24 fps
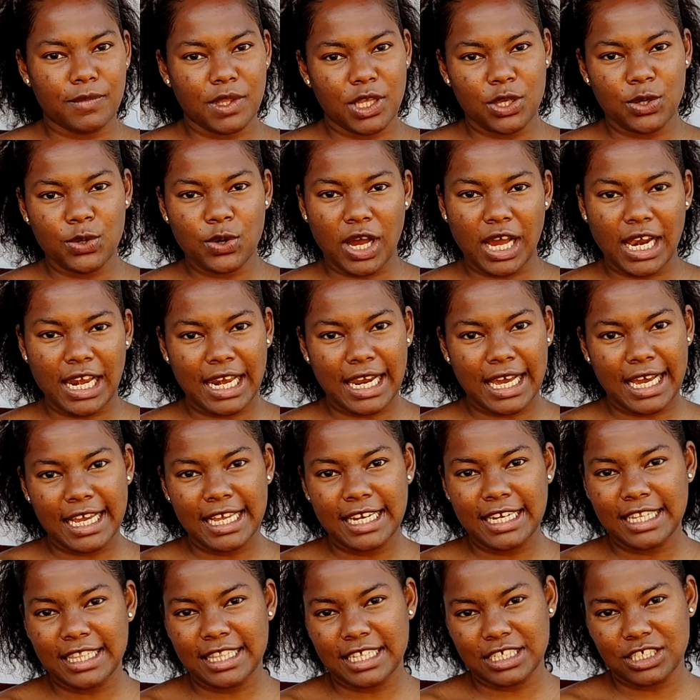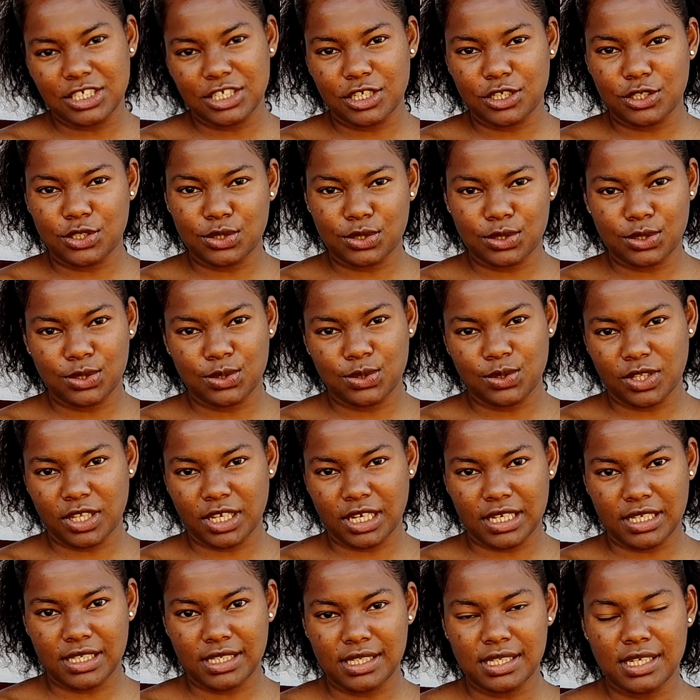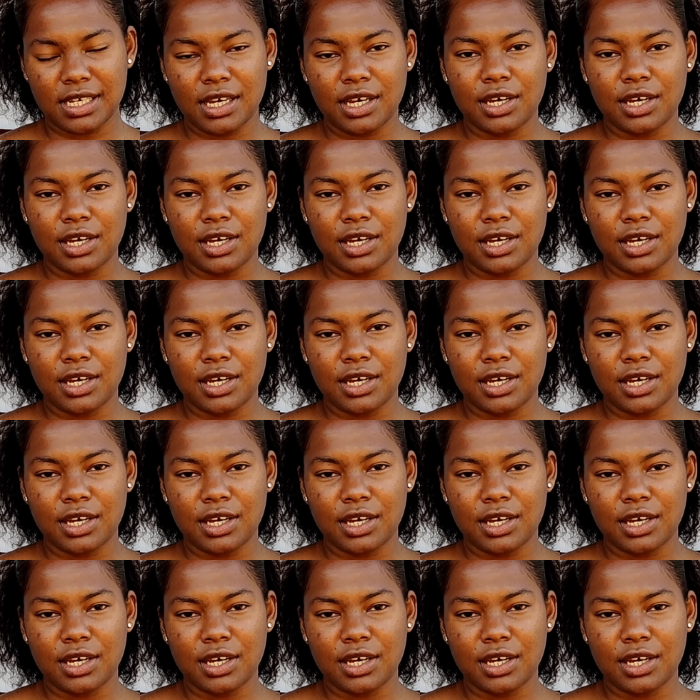You align the schedule to that.